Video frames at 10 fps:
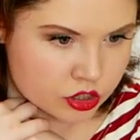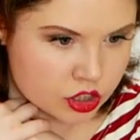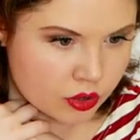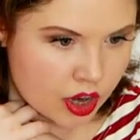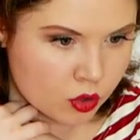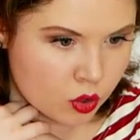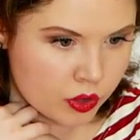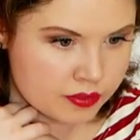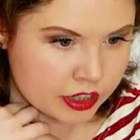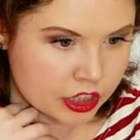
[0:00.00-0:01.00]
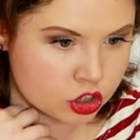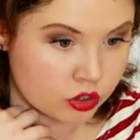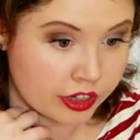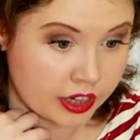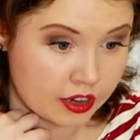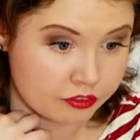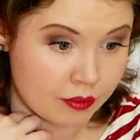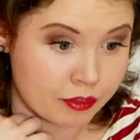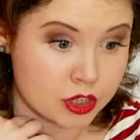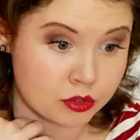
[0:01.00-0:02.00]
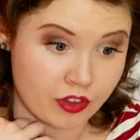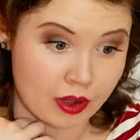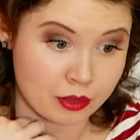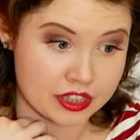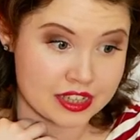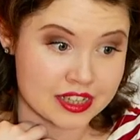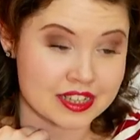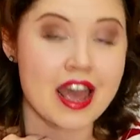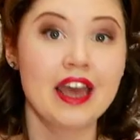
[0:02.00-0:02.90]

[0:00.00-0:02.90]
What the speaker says: so I'm always making sure I cut fabrics with fabric scissors.